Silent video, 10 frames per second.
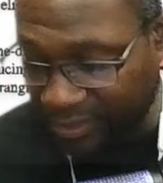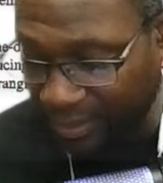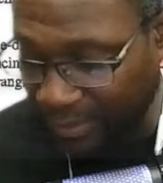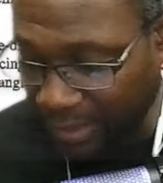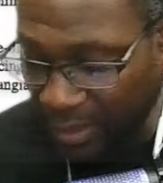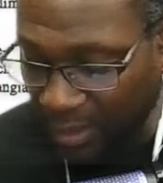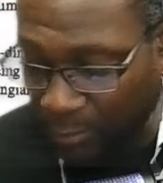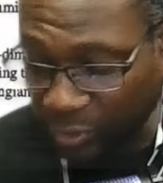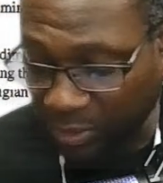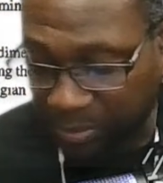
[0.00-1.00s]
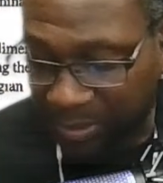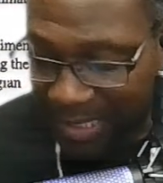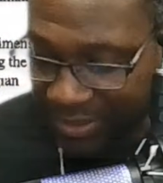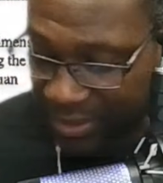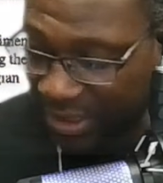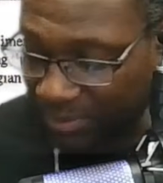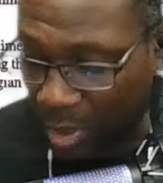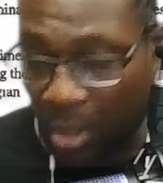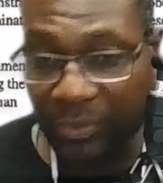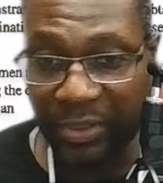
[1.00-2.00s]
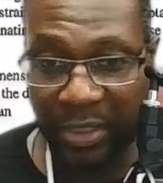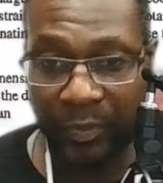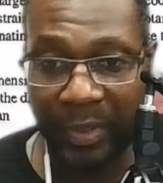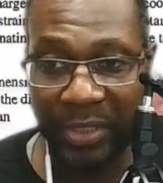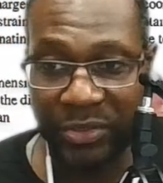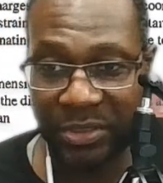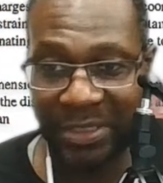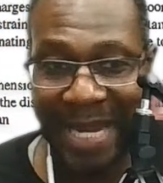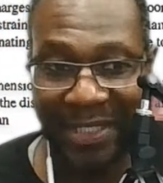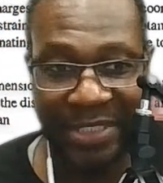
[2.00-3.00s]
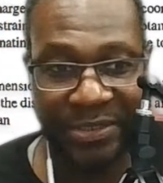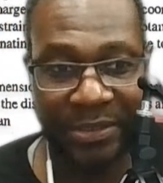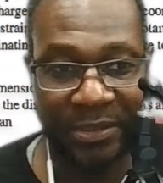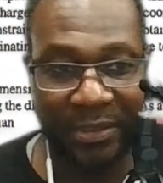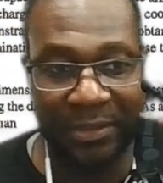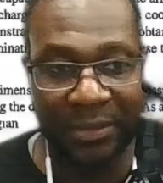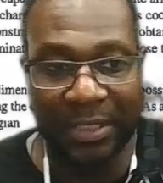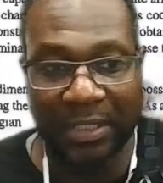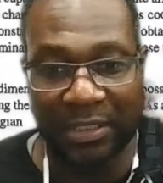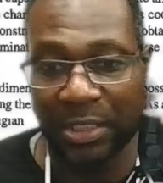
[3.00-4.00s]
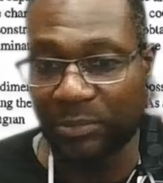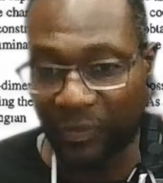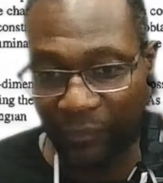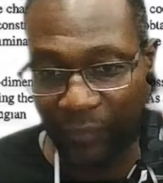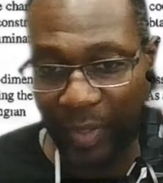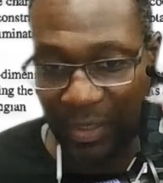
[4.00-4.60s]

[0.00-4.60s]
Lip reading: need the multipliers to keep all the equations and not lessen the number of